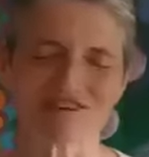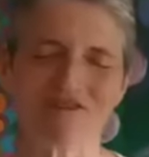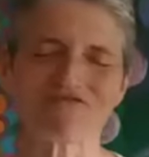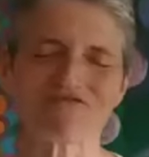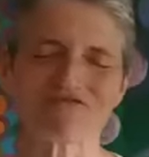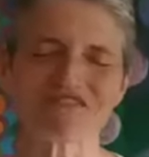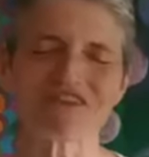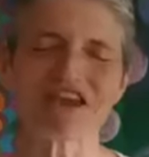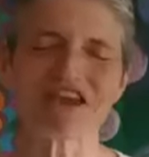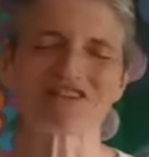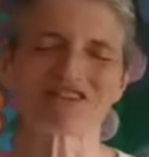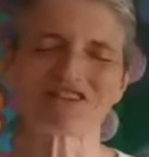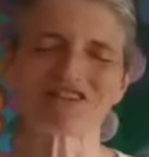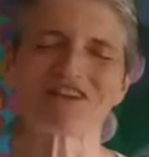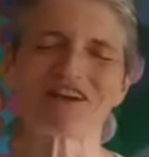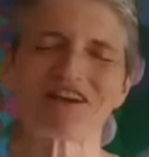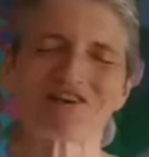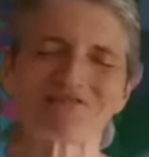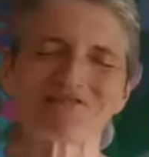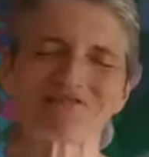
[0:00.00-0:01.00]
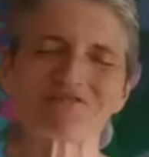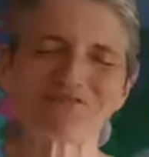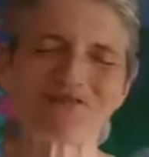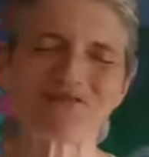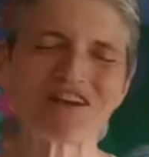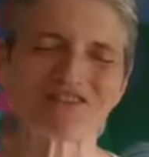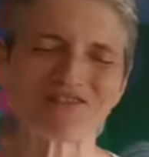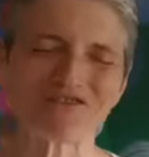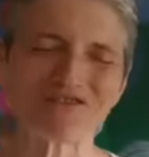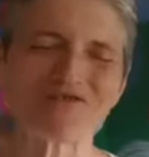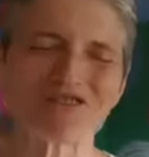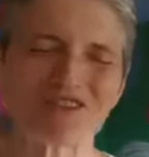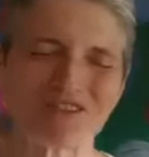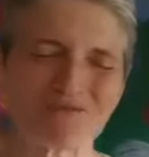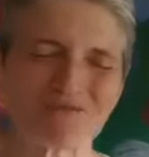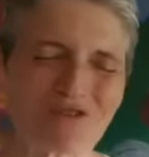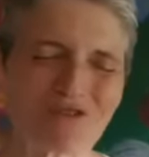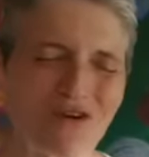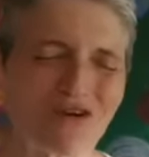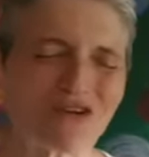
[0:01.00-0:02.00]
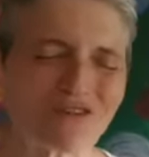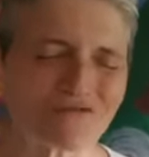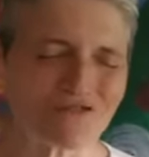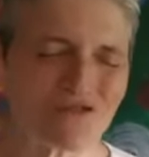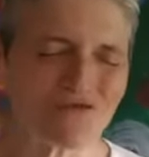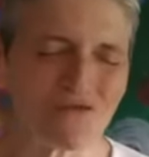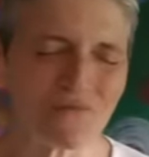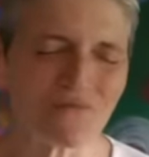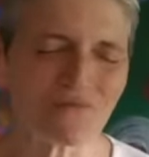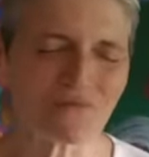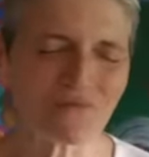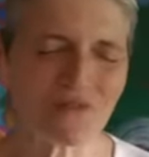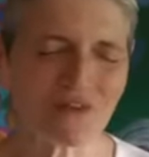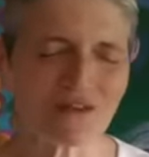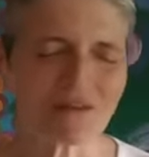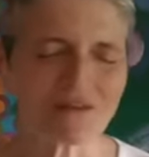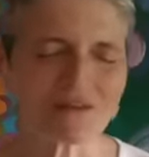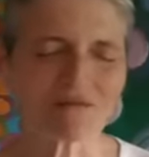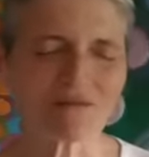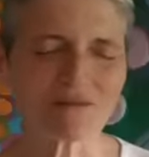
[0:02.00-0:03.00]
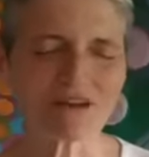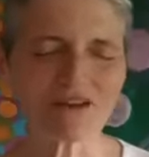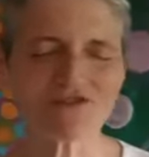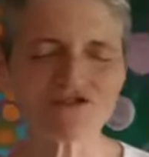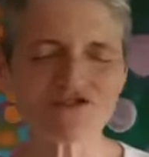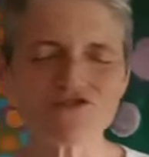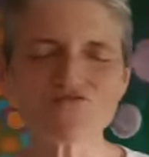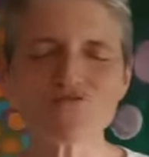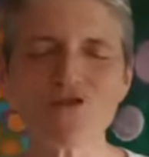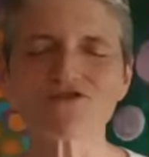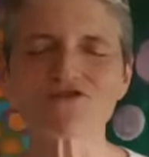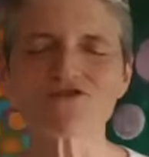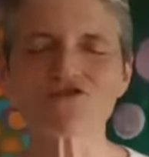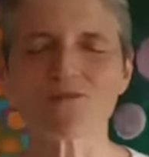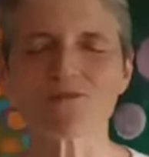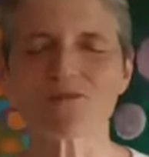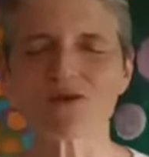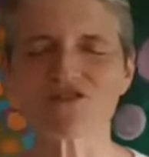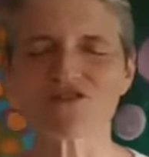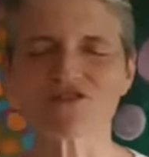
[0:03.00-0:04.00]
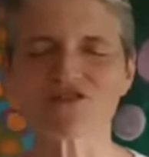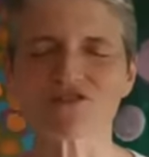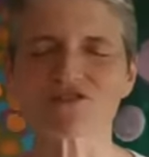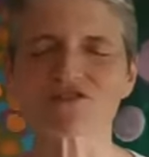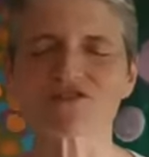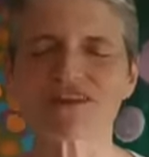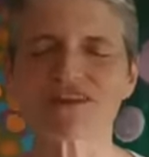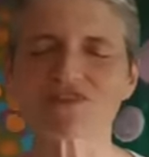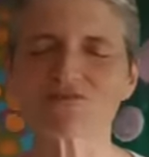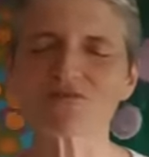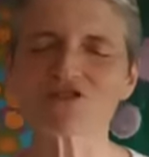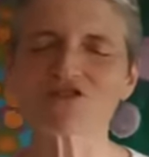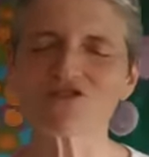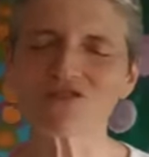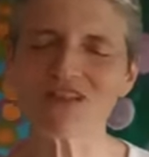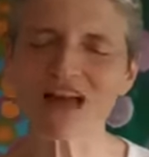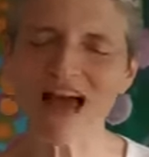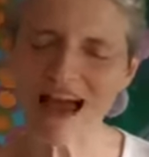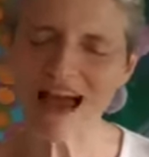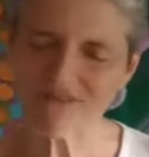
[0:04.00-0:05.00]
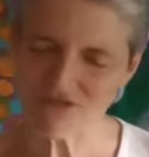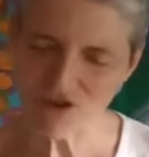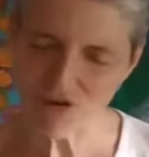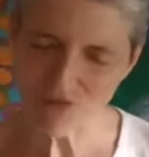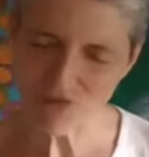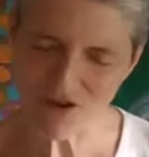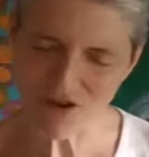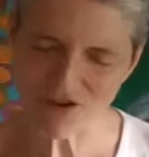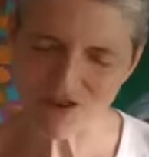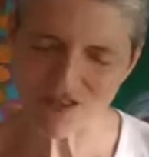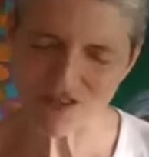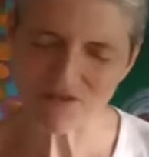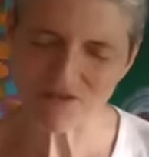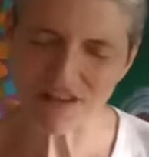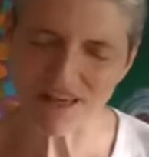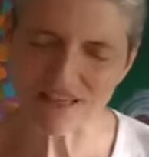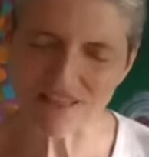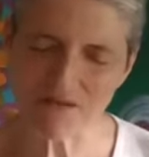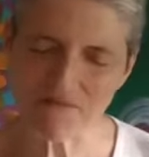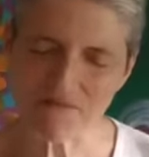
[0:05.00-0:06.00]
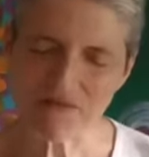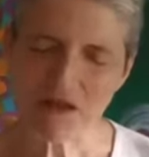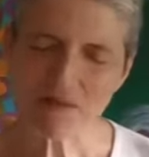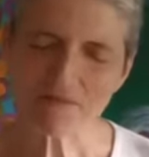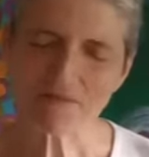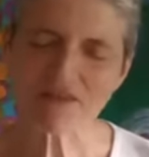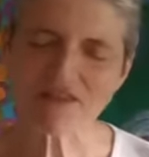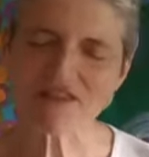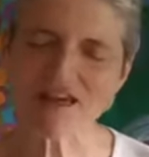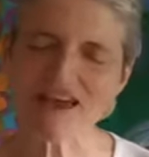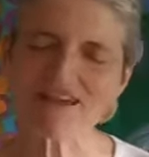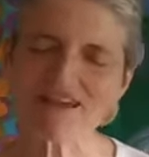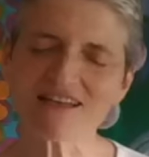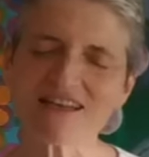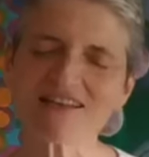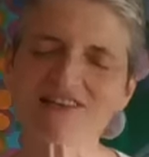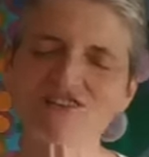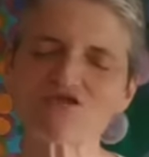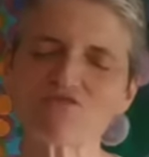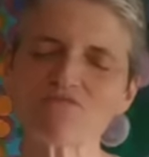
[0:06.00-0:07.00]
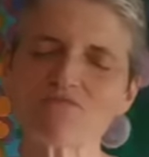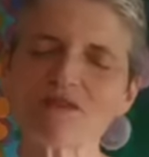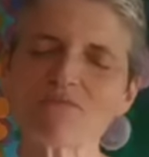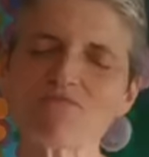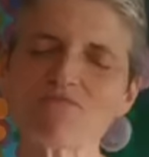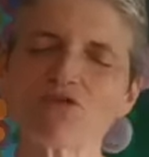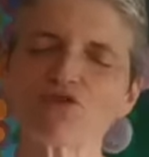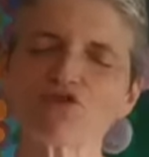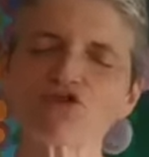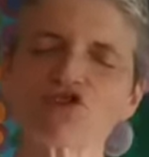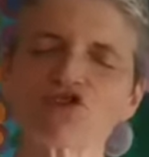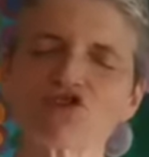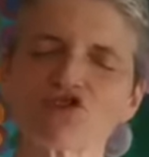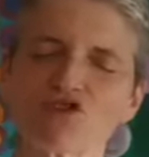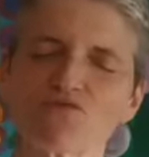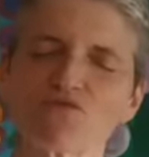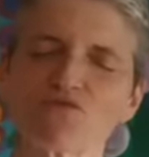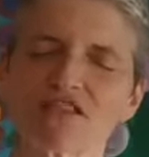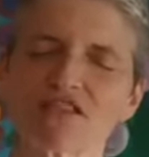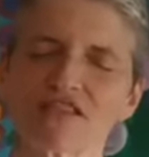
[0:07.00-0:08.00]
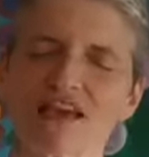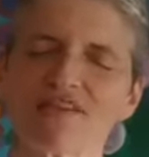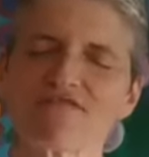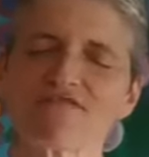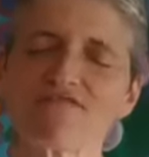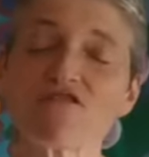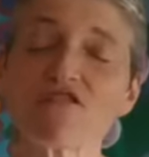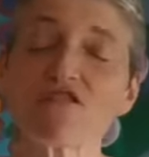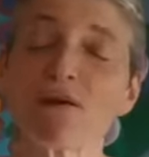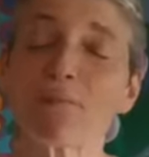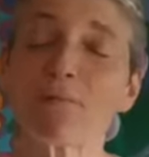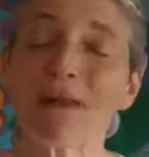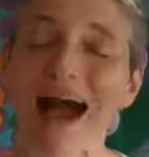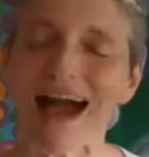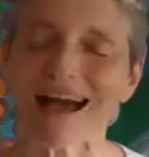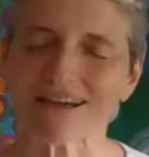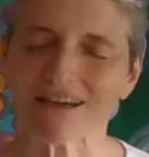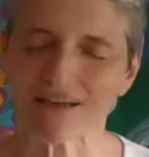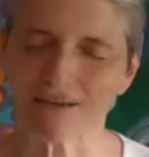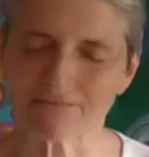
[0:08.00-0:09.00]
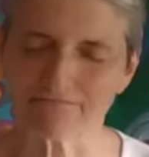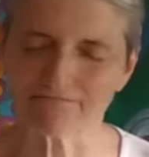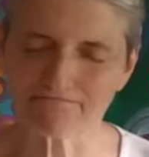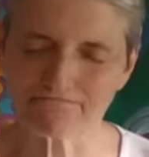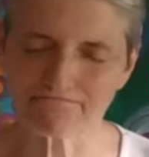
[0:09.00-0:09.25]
conversation here as we're talking with all of you, because you want your personal things, but you'll have your personal things, but they need to be pushed, shall we say, further back.